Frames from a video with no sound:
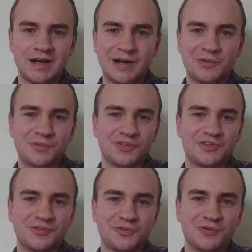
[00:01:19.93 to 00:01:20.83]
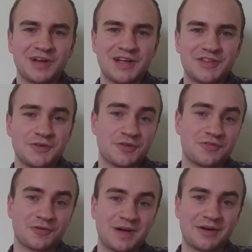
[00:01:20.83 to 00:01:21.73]
I wouldn't want to draw too
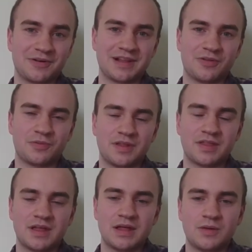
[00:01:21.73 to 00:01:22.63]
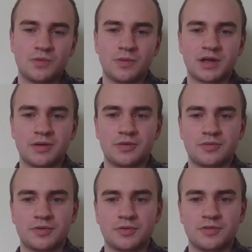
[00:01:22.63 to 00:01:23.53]
strong parallels with what we're going
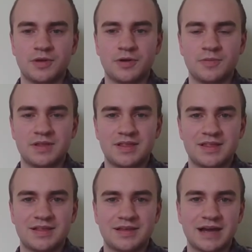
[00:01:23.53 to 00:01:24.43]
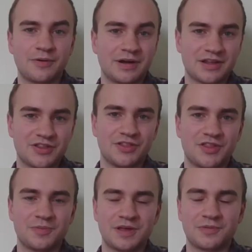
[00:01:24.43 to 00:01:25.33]
through at the moment. Our
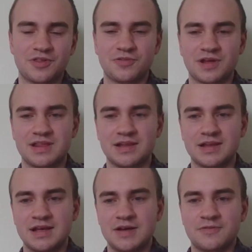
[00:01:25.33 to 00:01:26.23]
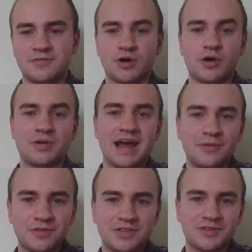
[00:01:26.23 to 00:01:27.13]
actions are being restricted for our own
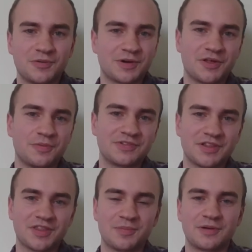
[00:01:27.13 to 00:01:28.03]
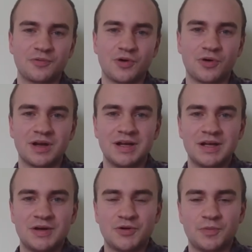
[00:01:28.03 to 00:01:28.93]
health, not because we've done something wrong
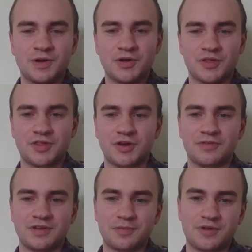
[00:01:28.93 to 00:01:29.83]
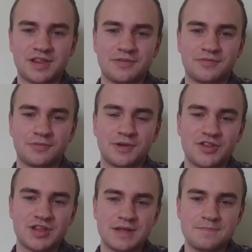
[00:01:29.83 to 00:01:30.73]
or because of an oppressive
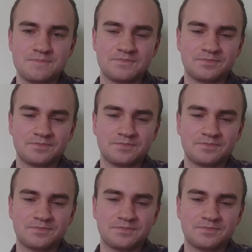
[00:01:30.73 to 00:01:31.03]
regime.